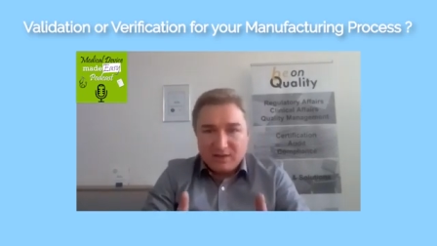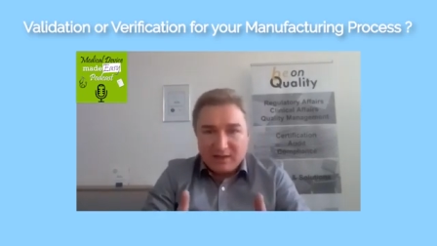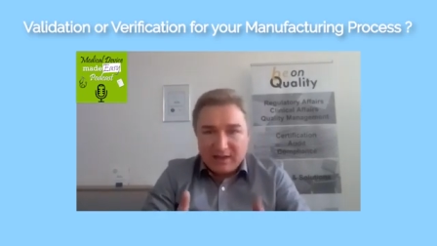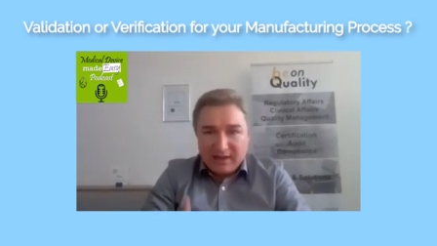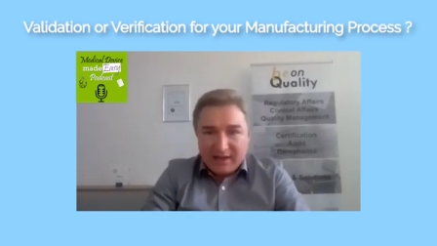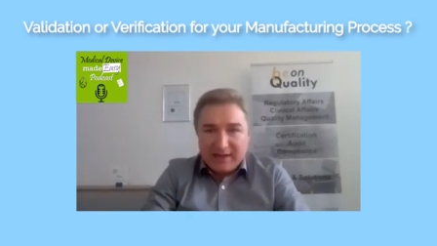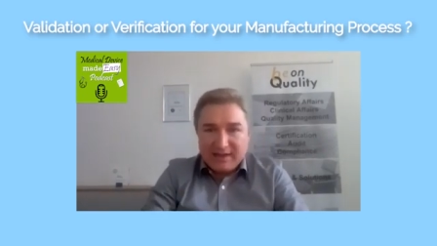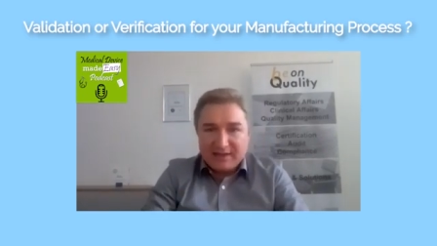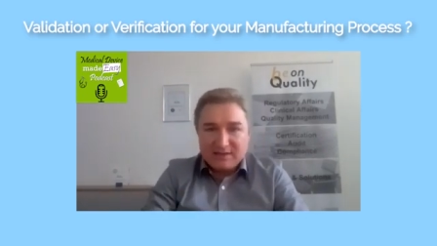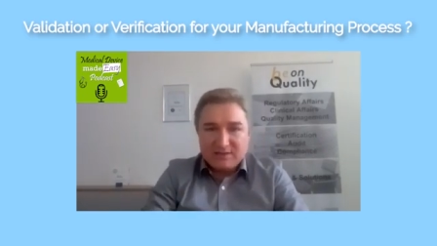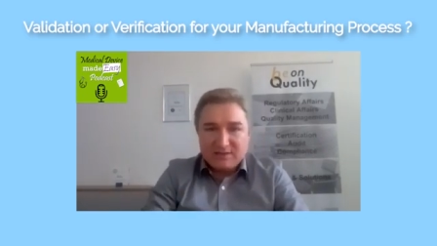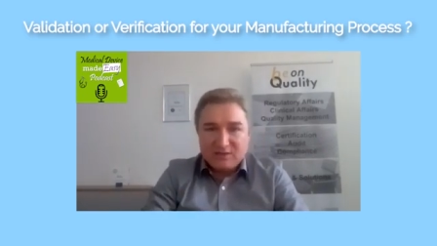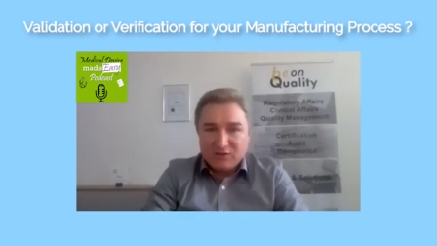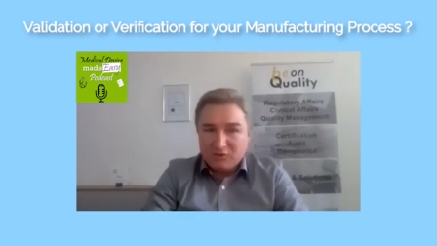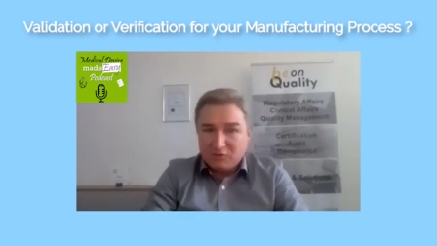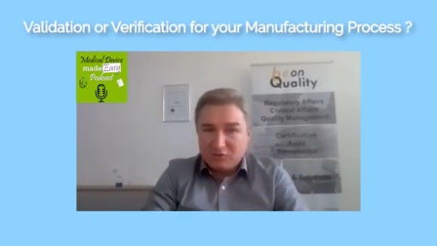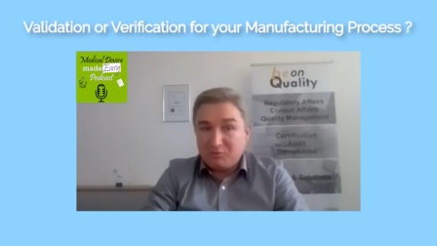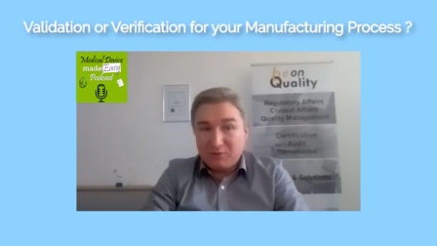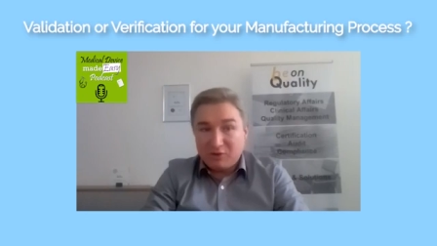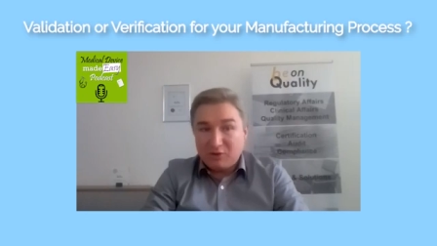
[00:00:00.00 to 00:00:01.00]
and if
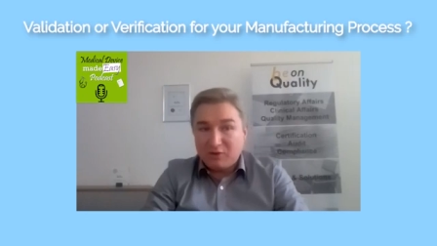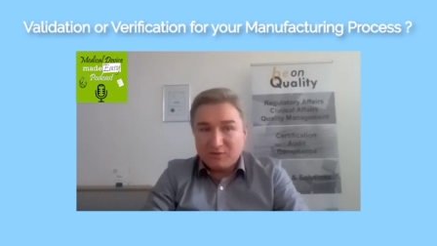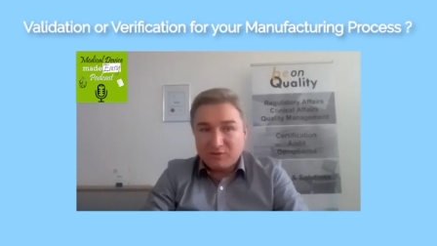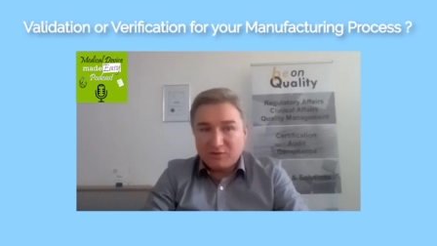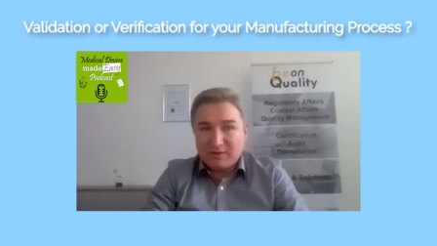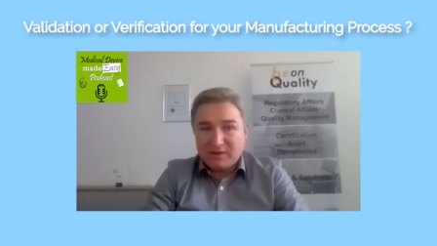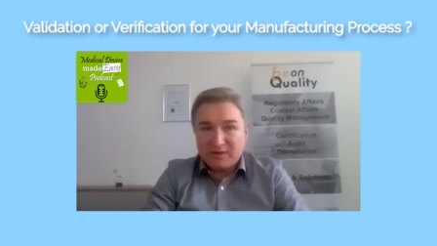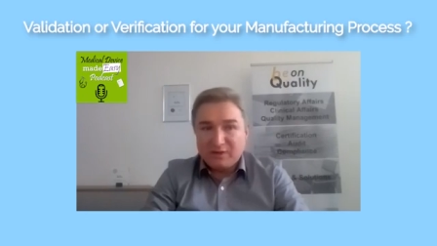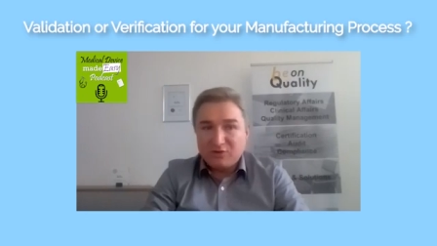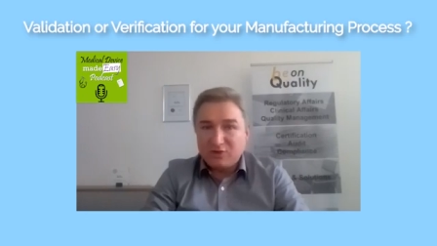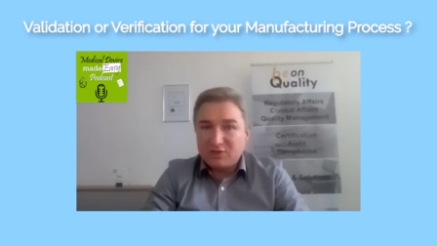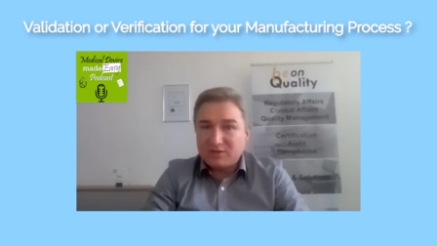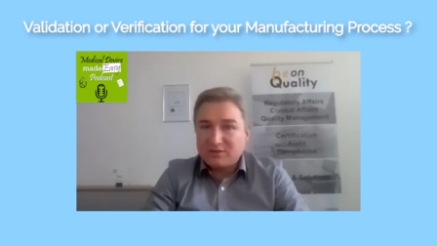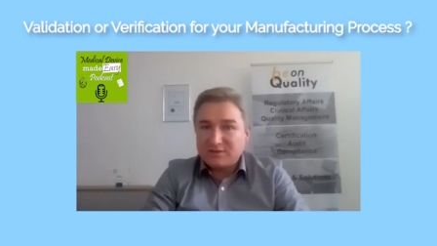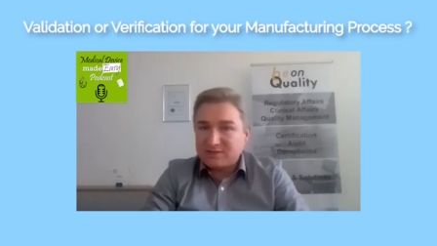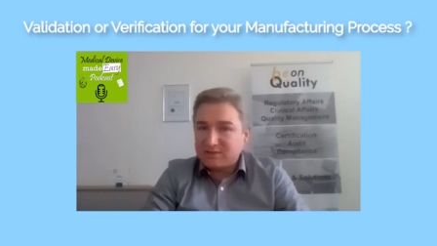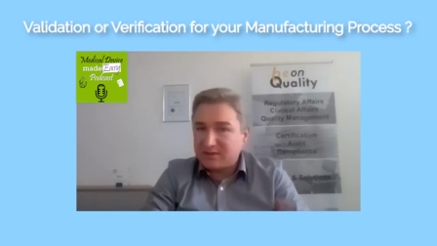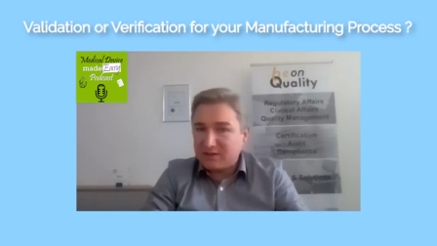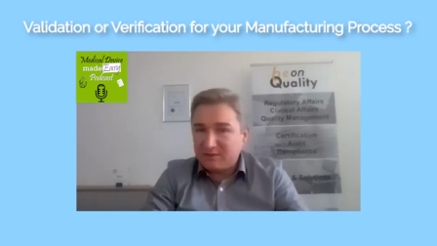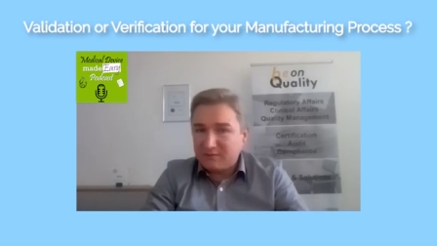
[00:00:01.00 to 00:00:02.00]
you, because you cannot
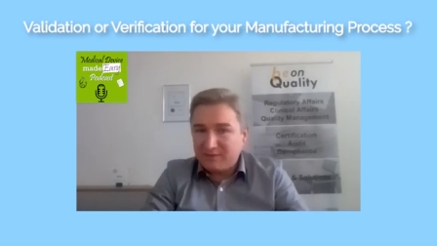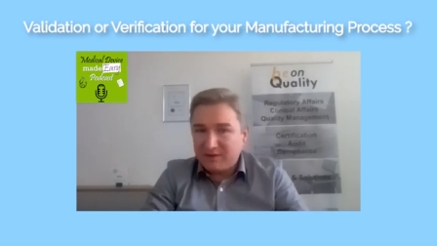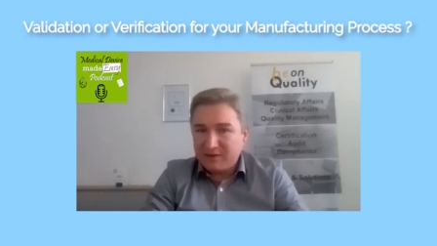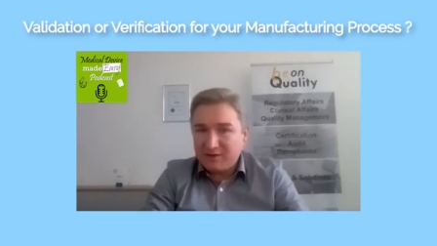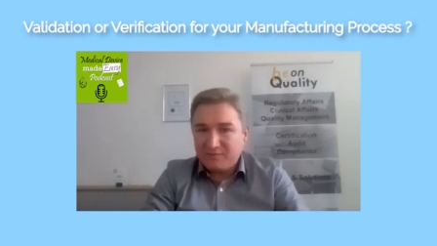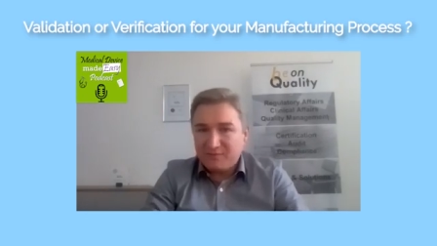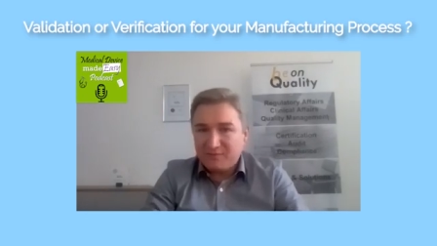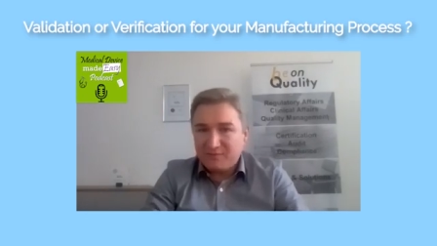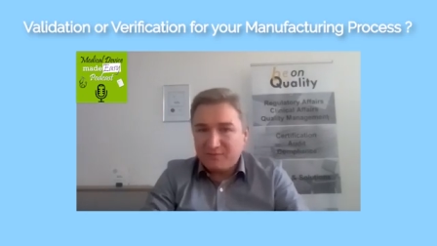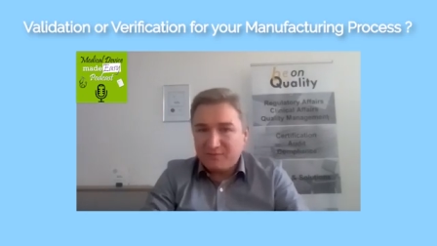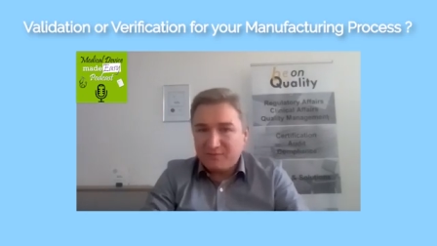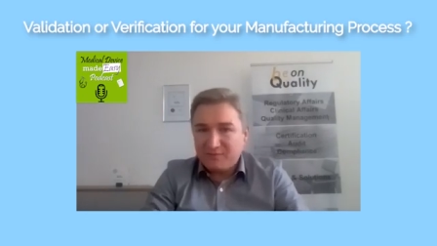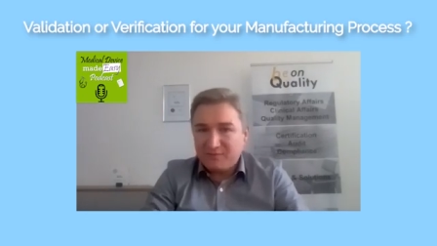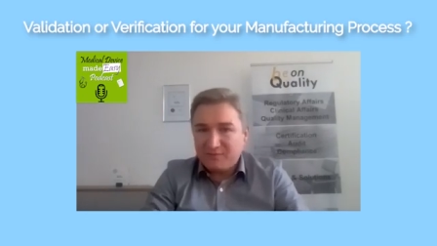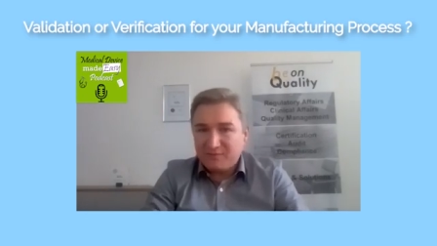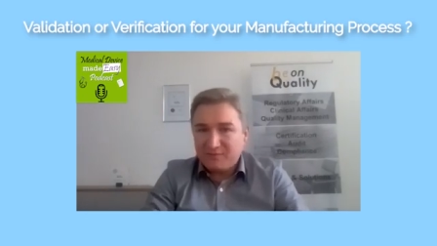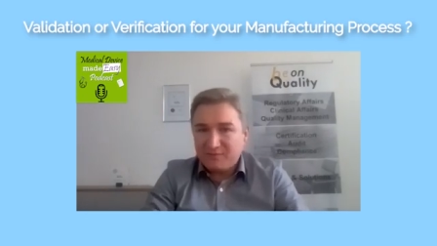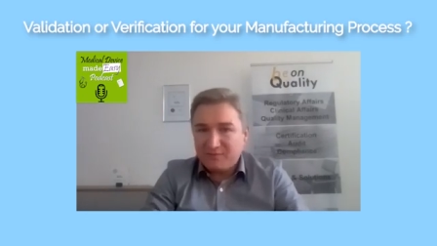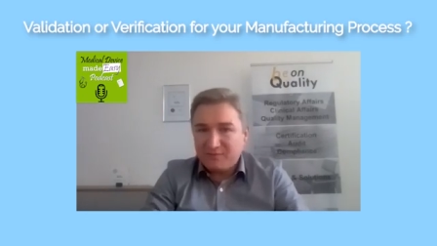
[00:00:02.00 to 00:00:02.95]
uh, verify that,